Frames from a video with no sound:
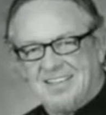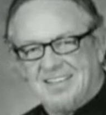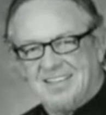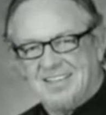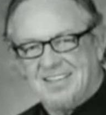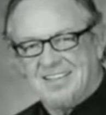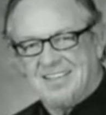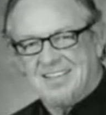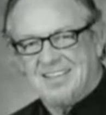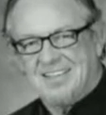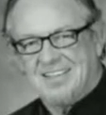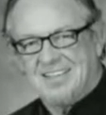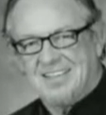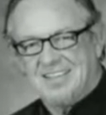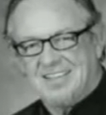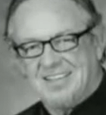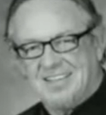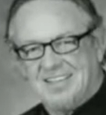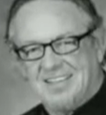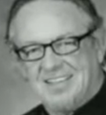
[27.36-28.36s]

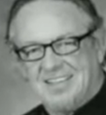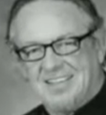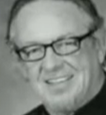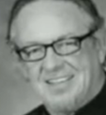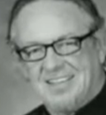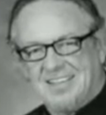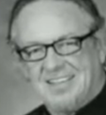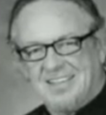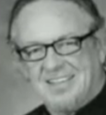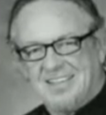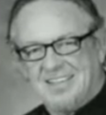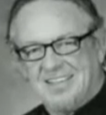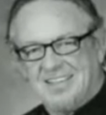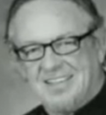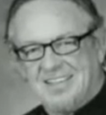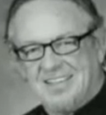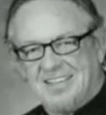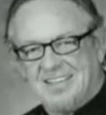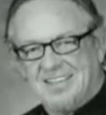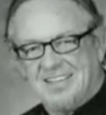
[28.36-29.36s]

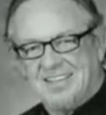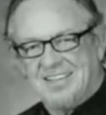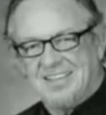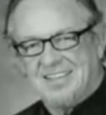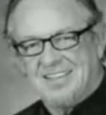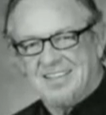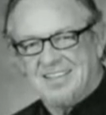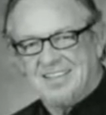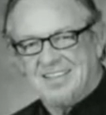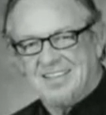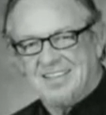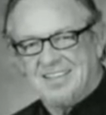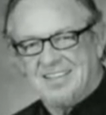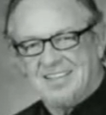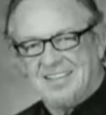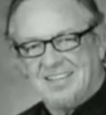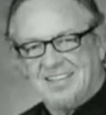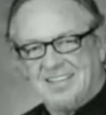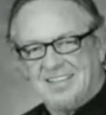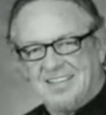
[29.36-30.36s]

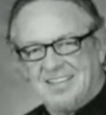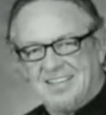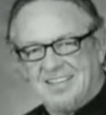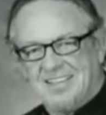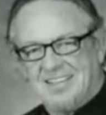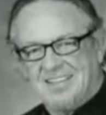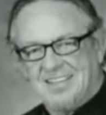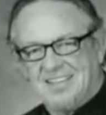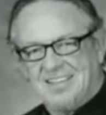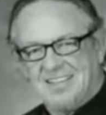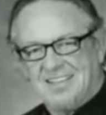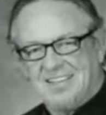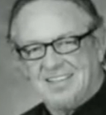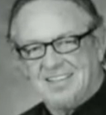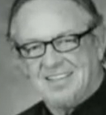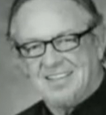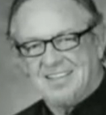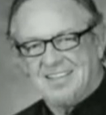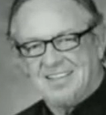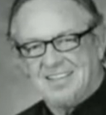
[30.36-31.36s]

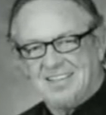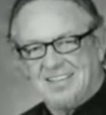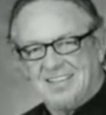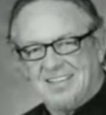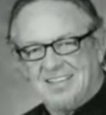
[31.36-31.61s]
No words are spoken by the person on screen.